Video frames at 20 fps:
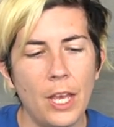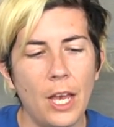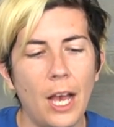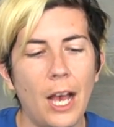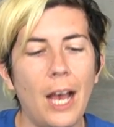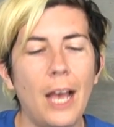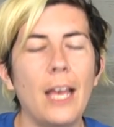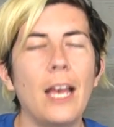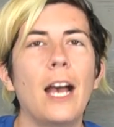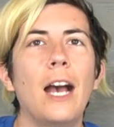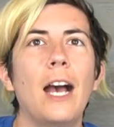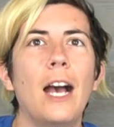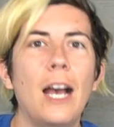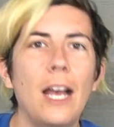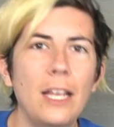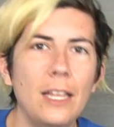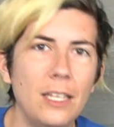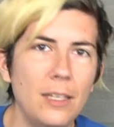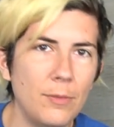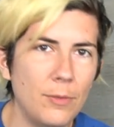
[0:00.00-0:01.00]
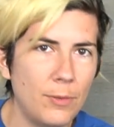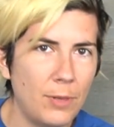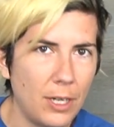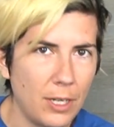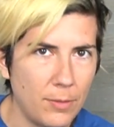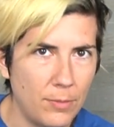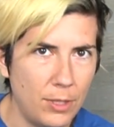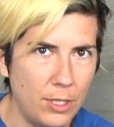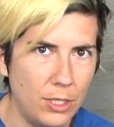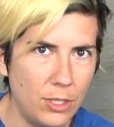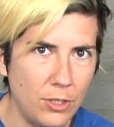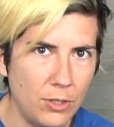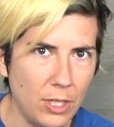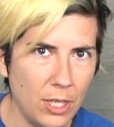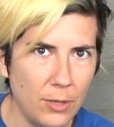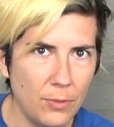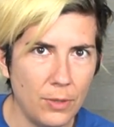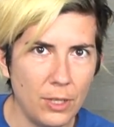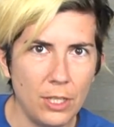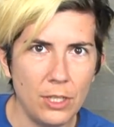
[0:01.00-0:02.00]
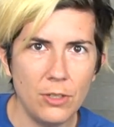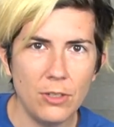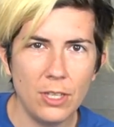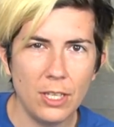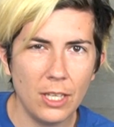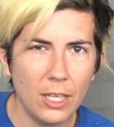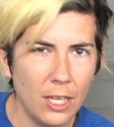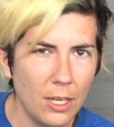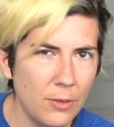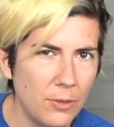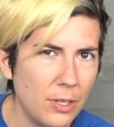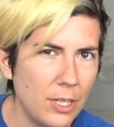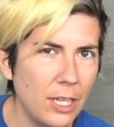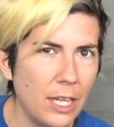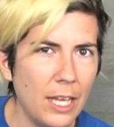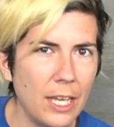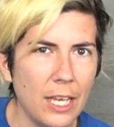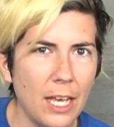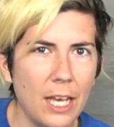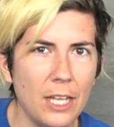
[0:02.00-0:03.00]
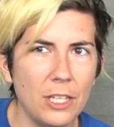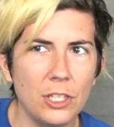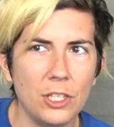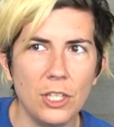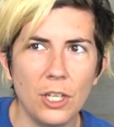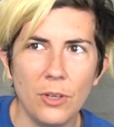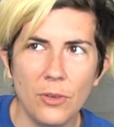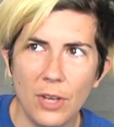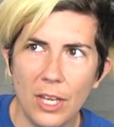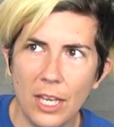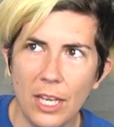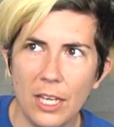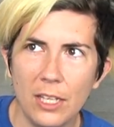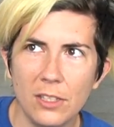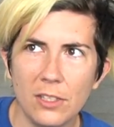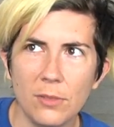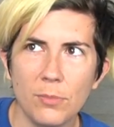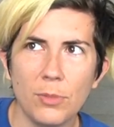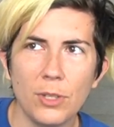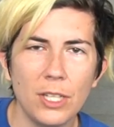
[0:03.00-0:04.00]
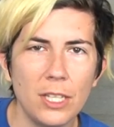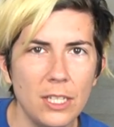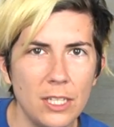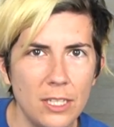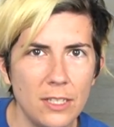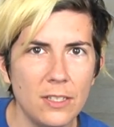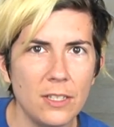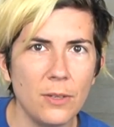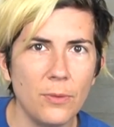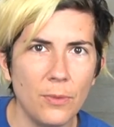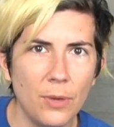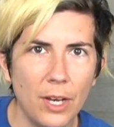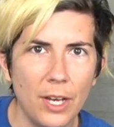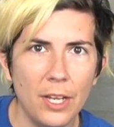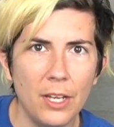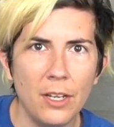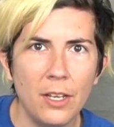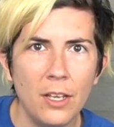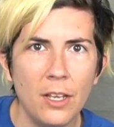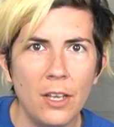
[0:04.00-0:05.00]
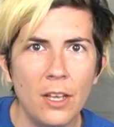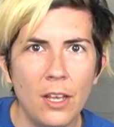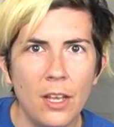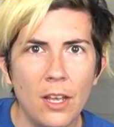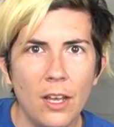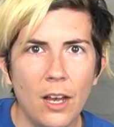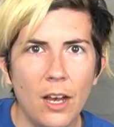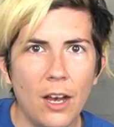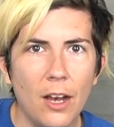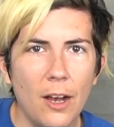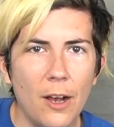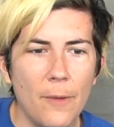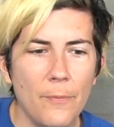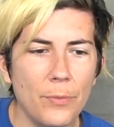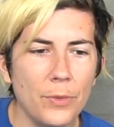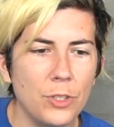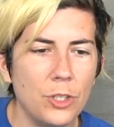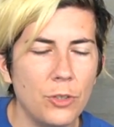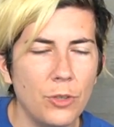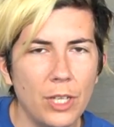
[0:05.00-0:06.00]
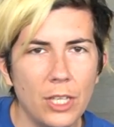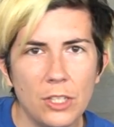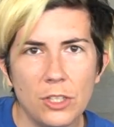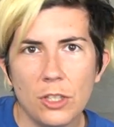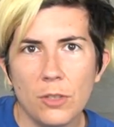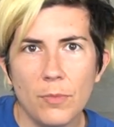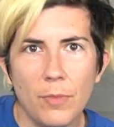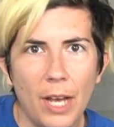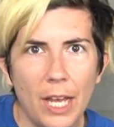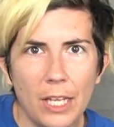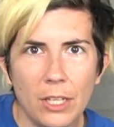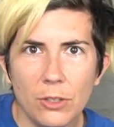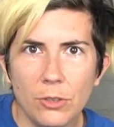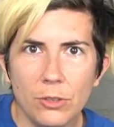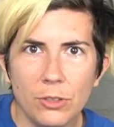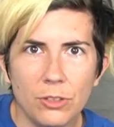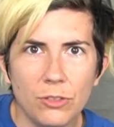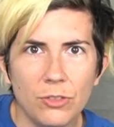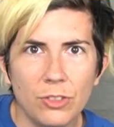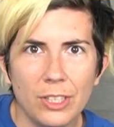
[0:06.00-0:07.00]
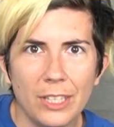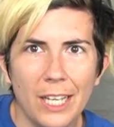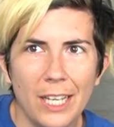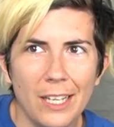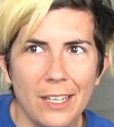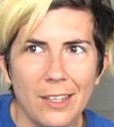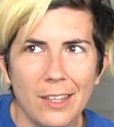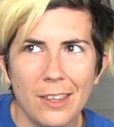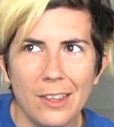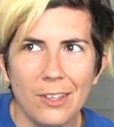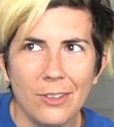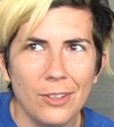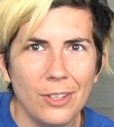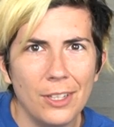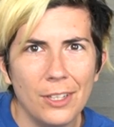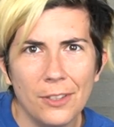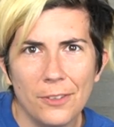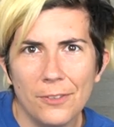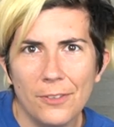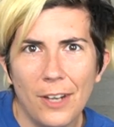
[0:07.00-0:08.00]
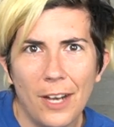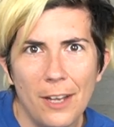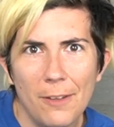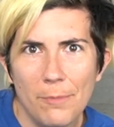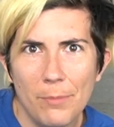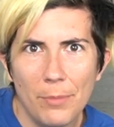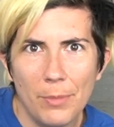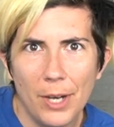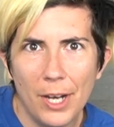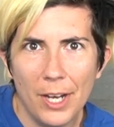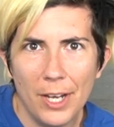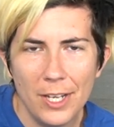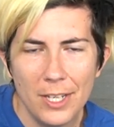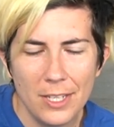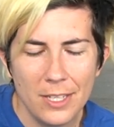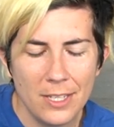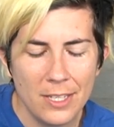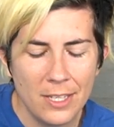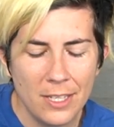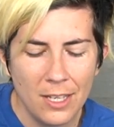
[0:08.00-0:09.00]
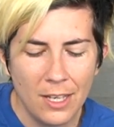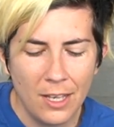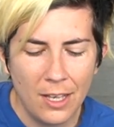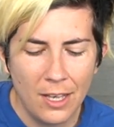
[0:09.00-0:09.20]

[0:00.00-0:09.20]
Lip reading: I highly recommend you get one. You can get one like at Joann's, a pretty decent one. Joann's or Michael's for like $3 or $5.